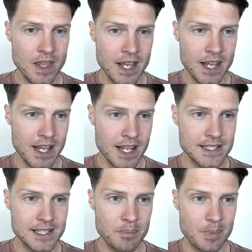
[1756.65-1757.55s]
It's
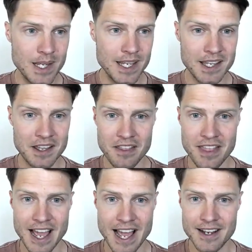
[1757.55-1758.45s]
something
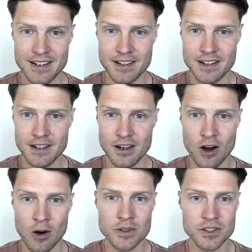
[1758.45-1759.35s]
that
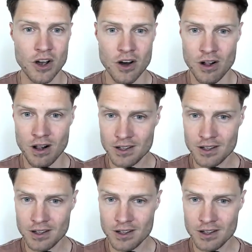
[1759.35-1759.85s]
almost all